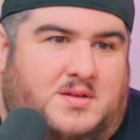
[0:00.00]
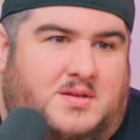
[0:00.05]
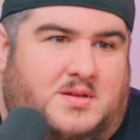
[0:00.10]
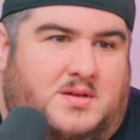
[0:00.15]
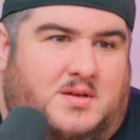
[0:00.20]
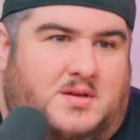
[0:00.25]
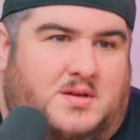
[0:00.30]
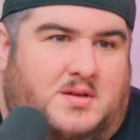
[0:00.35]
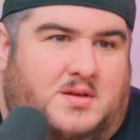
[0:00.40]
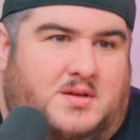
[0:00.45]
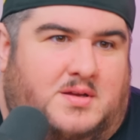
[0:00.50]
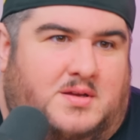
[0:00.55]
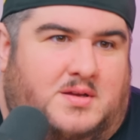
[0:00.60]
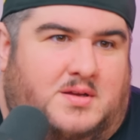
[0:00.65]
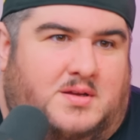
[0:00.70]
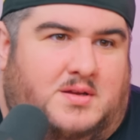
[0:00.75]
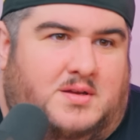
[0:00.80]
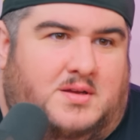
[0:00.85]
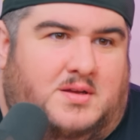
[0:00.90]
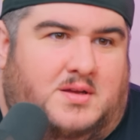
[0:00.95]

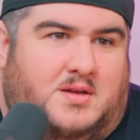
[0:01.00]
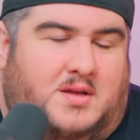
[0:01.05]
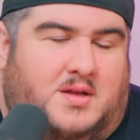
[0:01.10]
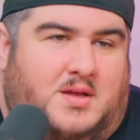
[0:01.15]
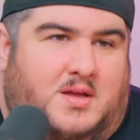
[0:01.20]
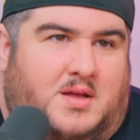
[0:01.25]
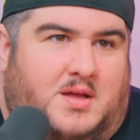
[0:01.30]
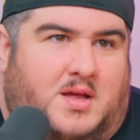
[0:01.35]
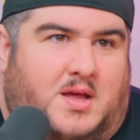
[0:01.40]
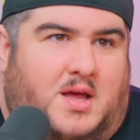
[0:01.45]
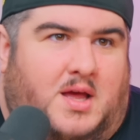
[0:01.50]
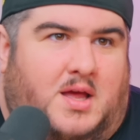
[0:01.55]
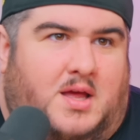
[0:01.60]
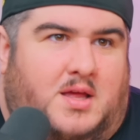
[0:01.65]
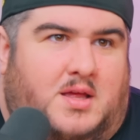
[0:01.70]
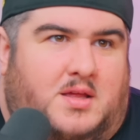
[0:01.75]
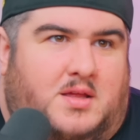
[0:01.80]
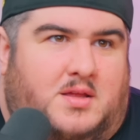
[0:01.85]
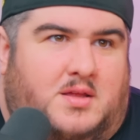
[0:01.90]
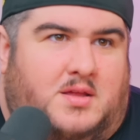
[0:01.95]

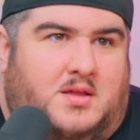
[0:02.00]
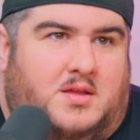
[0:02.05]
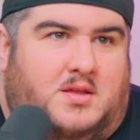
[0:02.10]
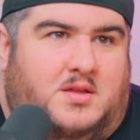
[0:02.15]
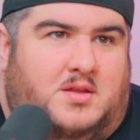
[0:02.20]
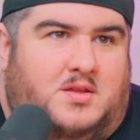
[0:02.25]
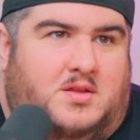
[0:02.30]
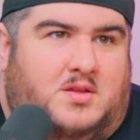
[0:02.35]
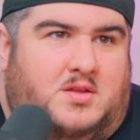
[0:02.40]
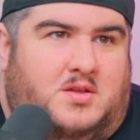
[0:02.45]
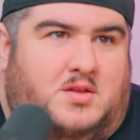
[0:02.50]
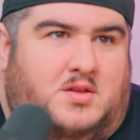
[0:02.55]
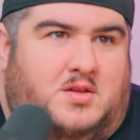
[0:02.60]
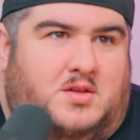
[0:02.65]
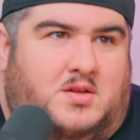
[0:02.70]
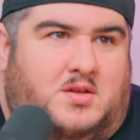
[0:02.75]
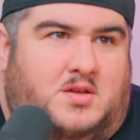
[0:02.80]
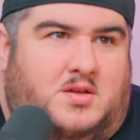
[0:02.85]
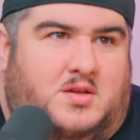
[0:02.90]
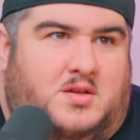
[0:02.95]

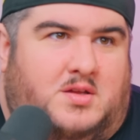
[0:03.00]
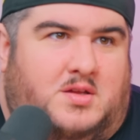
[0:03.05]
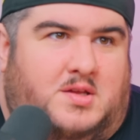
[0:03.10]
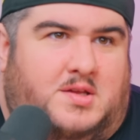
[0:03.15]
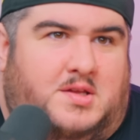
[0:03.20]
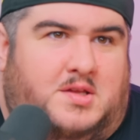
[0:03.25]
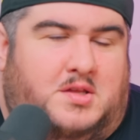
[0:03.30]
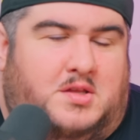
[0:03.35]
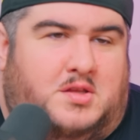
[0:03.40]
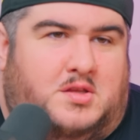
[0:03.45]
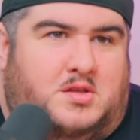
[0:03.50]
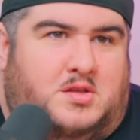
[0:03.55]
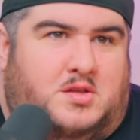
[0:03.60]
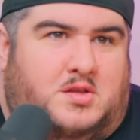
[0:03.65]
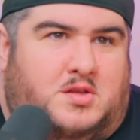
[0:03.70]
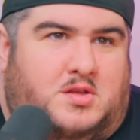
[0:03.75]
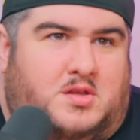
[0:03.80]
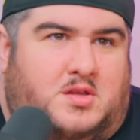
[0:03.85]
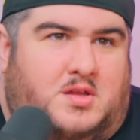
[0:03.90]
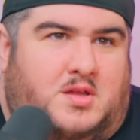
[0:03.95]

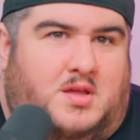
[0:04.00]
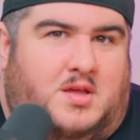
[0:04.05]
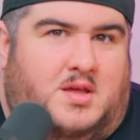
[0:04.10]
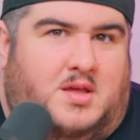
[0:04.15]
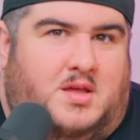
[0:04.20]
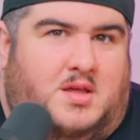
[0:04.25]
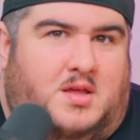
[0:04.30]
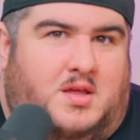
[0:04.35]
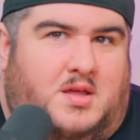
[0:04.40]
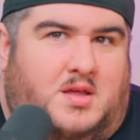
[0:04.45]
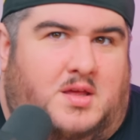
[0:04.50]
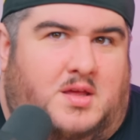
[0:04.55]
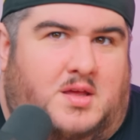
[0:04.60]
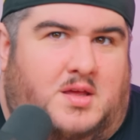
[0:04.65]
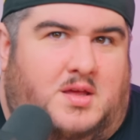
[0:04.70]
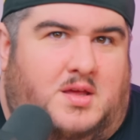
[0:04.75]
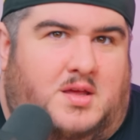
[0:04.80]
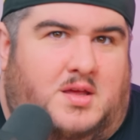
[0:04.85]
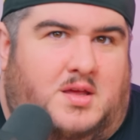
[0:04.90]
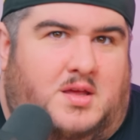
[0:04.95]

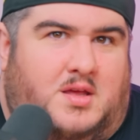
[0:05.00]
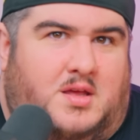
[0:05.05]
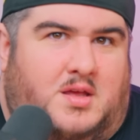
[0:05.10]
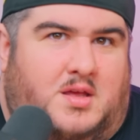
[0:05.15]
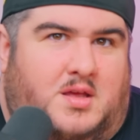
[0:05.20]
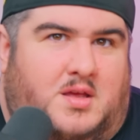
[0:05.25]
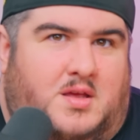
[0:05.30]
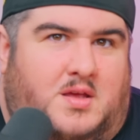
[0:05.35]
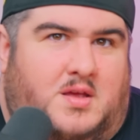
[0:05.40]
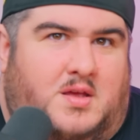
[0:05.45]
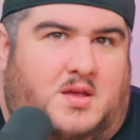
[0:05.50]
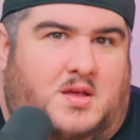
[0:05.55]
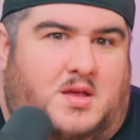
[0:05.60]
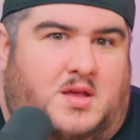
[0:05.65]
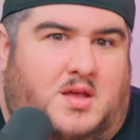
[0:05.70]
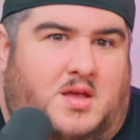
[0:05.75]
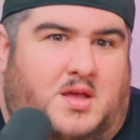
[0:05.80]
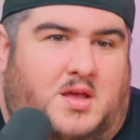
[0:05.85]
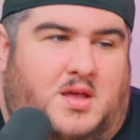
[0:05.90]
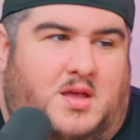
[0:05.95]
No words are spoken by the person on screen.